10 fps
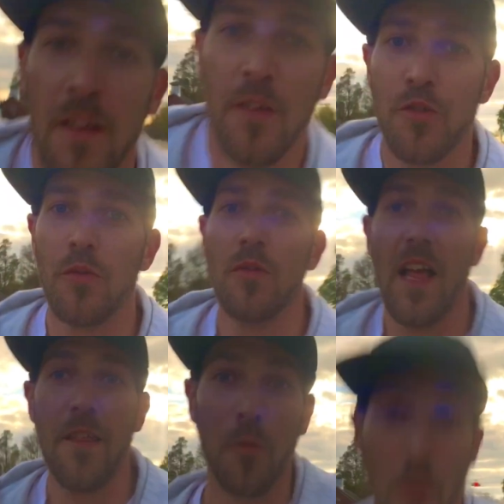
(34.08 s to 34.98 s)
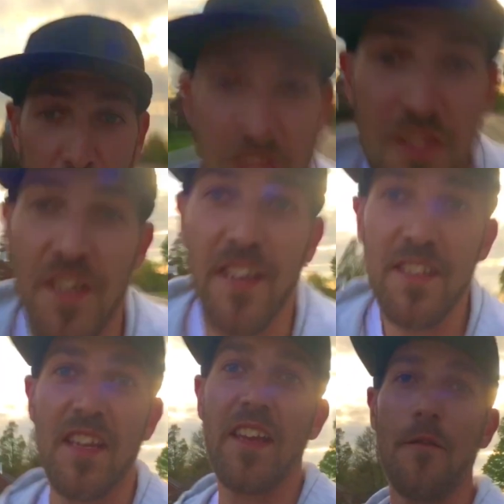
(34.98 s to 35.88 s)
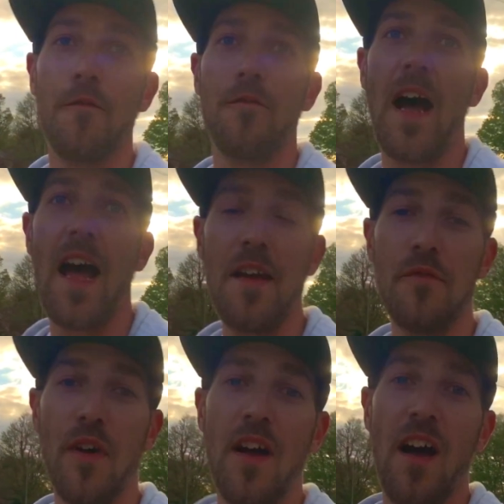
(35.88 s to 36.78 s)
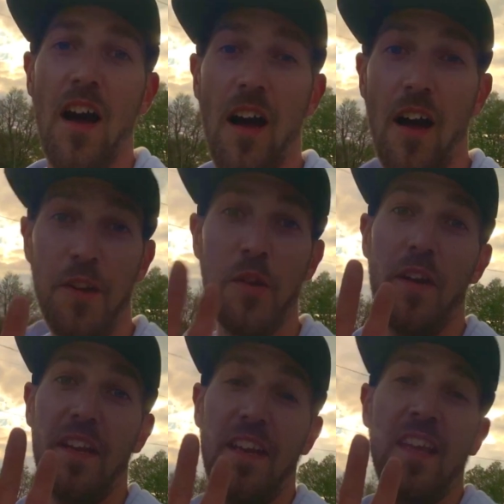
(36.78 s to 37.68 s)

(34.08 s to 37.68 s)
True Leatherworks just hit 500